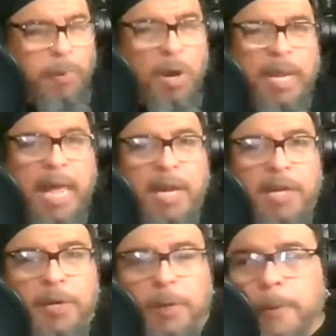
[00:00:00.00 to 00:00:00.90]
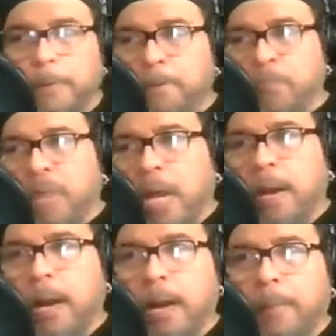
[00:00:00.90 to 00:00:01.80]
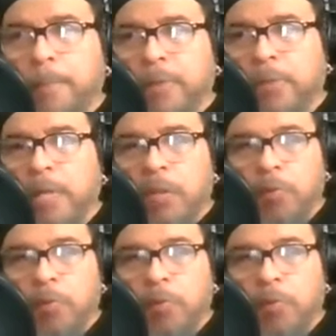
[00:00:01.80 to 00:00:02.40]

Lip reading: punk attitude. But then